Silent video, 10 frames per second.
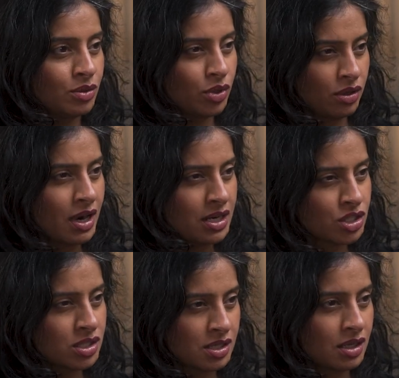What you're
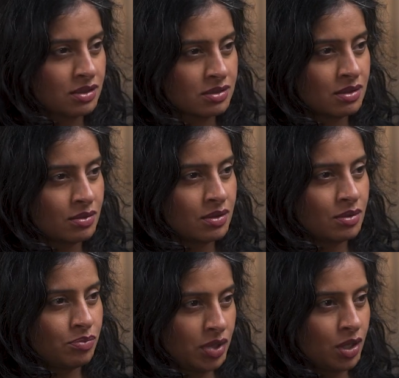actually saying is
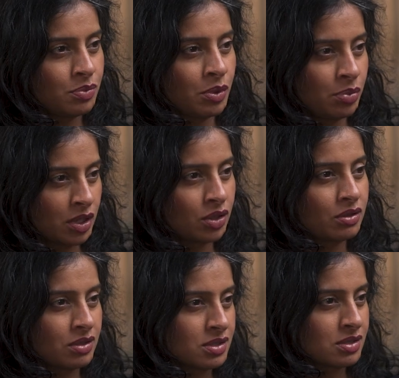be open, be curious,